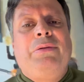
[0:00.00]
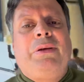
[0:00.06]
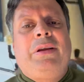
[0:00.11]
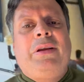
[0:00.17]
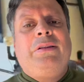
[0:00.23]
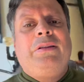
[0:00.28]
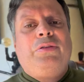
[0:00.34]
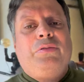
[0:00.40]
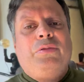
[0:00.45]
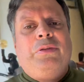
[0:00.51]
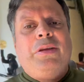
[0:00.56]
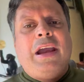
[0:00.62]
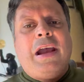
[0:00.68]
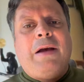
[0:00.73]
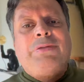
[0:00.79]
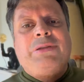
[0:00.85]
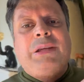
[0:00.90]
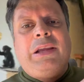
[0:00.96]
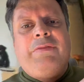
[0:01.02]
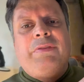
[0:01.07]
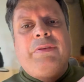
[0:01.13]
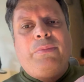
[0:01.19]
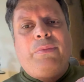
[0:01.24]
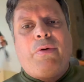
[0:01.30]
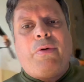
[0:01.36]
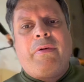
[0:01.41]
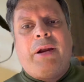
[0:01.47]
can do the apps even
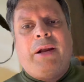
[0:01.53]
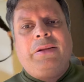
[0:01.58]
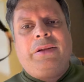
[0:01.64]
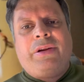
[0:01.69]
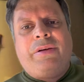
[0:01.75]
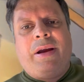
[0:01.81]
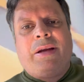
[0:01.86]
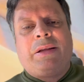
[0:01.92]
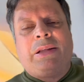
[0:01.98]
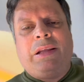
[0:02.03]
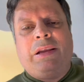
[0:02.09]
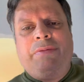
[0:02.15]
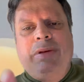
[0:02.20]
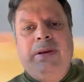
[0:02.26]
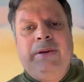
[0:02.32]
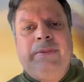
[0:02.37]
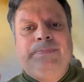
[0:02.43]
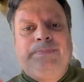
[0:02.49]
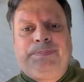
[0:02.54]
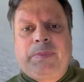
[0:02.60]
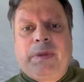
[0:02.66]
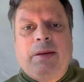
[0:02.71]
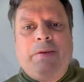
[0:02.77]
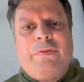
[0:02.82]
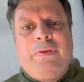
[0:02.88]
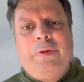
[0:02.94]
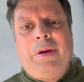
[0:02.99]
more interactive.
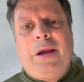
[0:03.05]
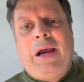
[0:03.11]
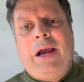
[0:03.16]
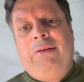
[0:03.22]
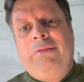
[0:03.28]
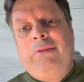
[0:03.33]
If you have